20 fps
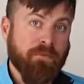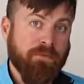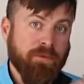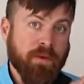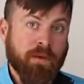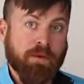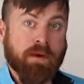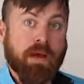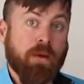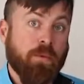
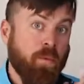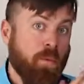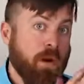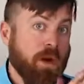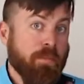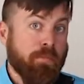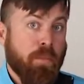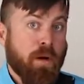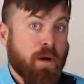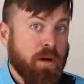figure out
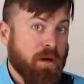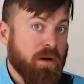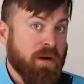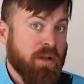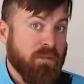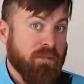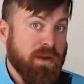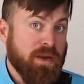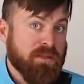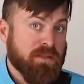what
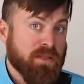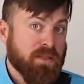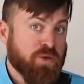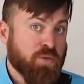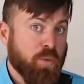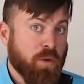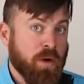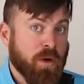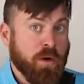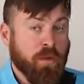marketing message
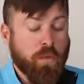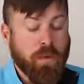work,